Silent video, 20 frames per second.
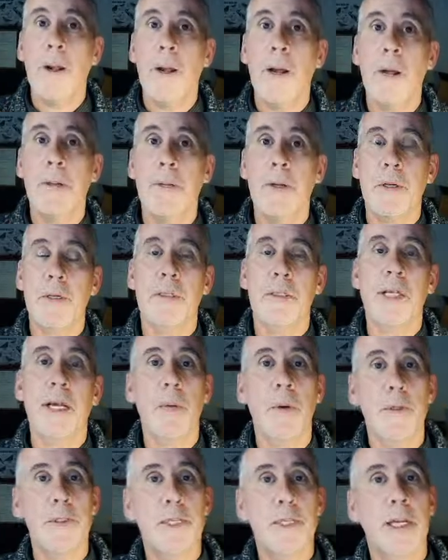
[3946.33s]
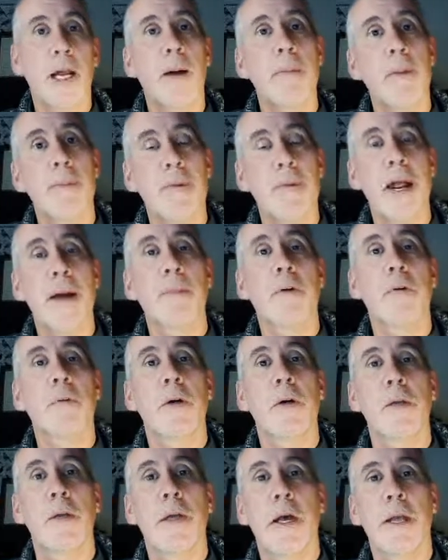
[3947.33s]
uh, because they will dig up the bramble
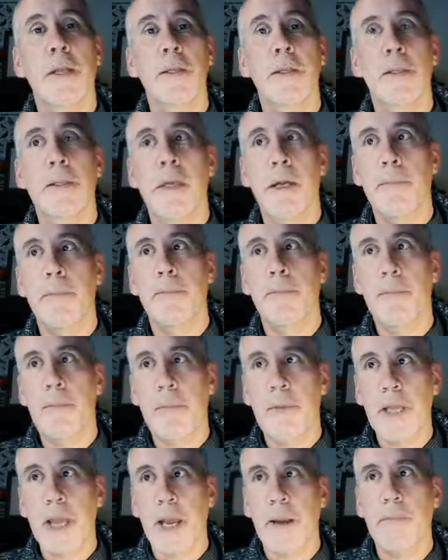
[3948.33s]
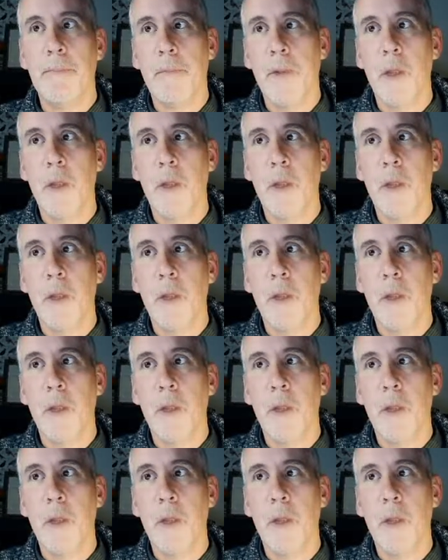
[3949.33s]
root, and um, yeah,